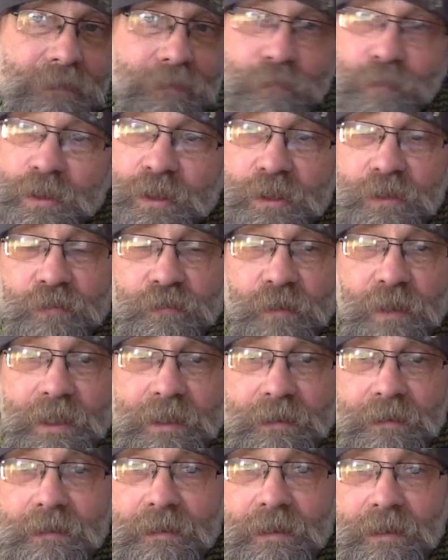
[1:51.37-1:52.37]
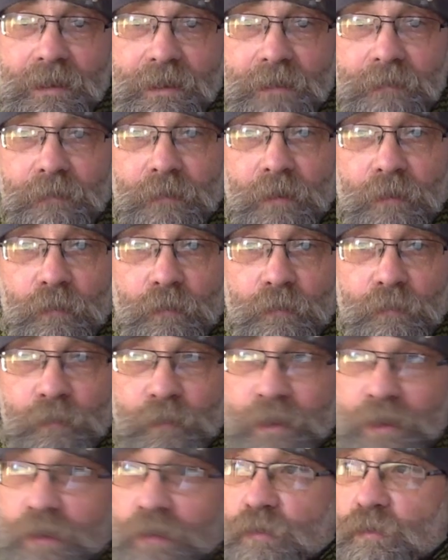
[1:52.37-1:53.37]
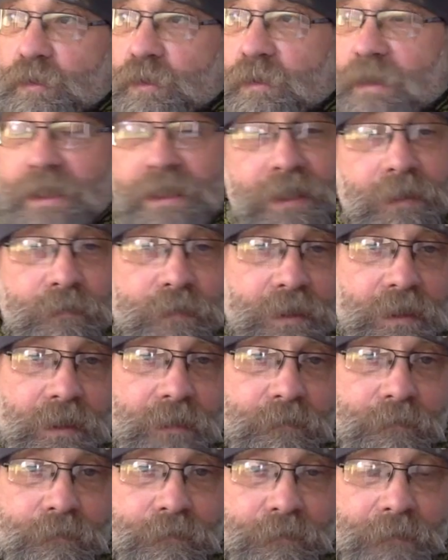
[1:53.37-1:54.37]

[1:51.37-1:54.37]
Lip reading: which is great, and we should all do it sometime.